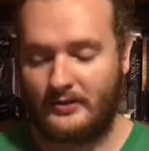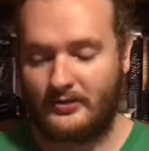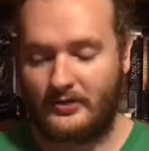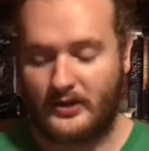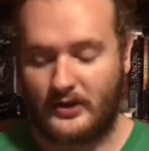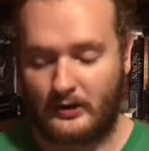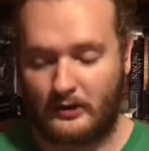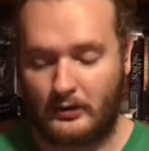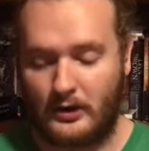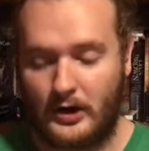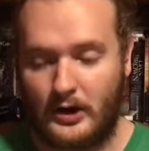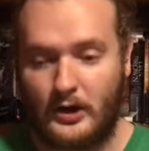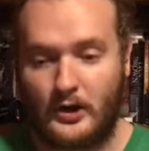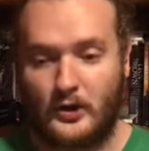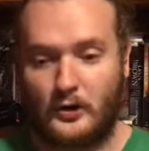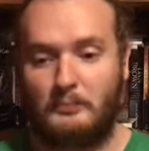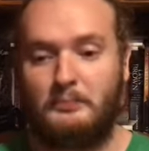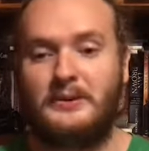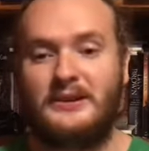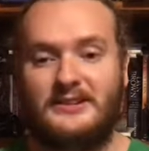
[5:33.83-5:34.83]
they'll
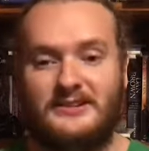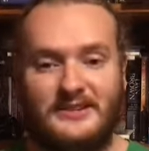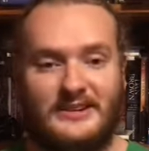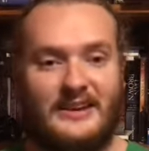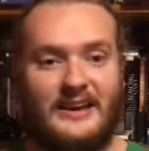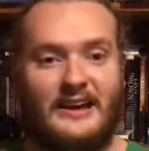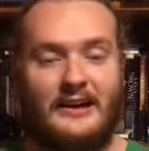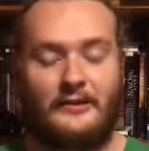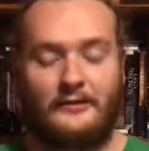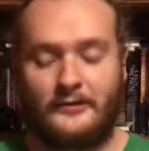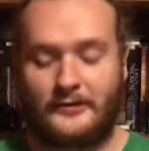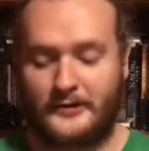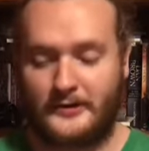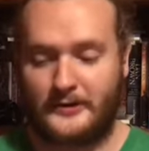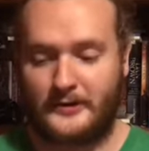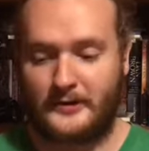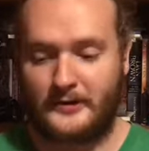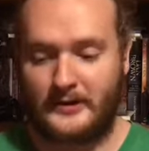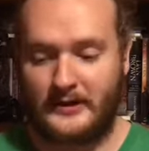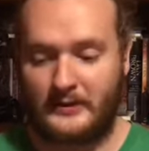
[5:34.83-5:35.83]
all be
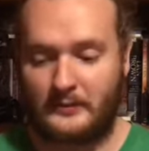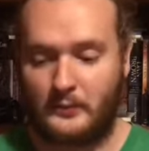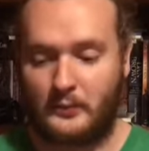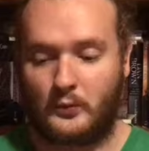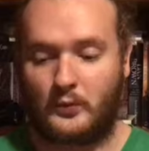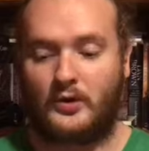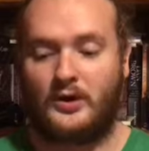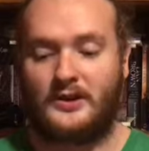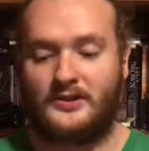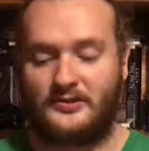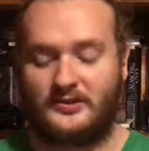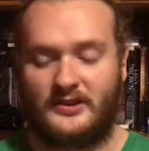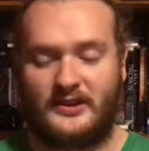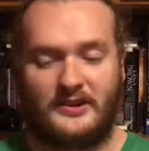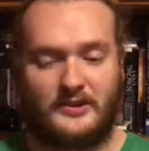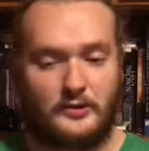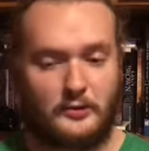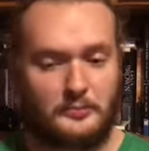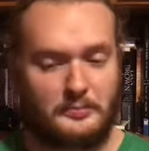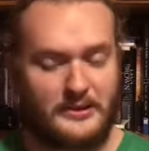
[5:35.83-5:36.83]
together at once and
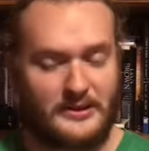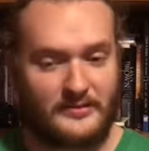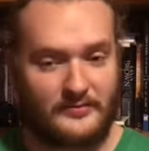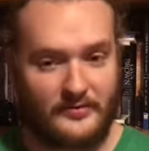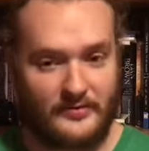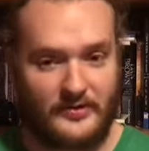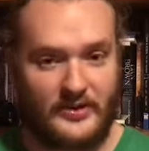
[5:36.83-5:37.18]
it'll be